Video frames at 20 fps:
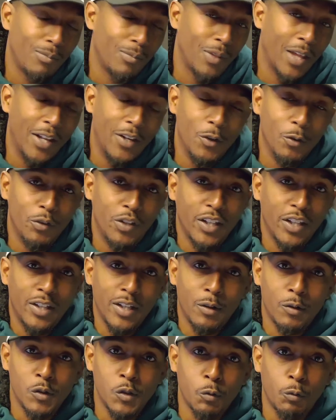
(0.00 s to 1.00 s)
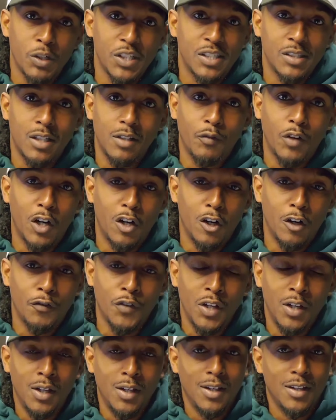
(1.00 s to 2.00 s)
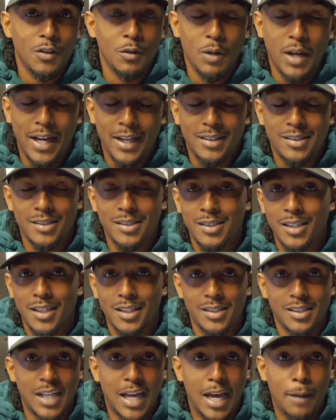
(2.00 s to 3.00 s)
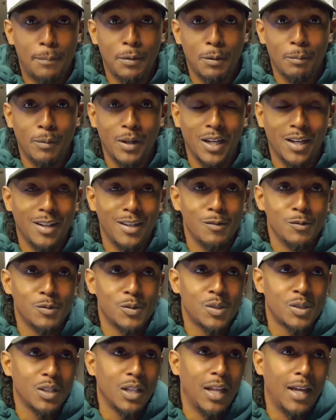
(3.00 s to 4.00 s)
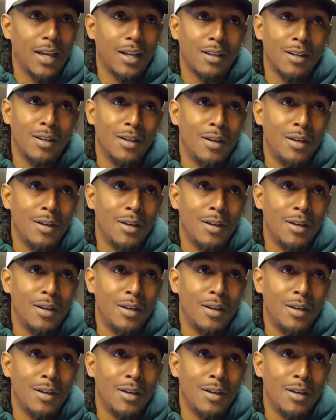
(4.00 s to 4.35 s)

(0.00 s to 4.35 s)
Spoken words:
They knew that there was risk involved. You hate to see this happen, man. He was like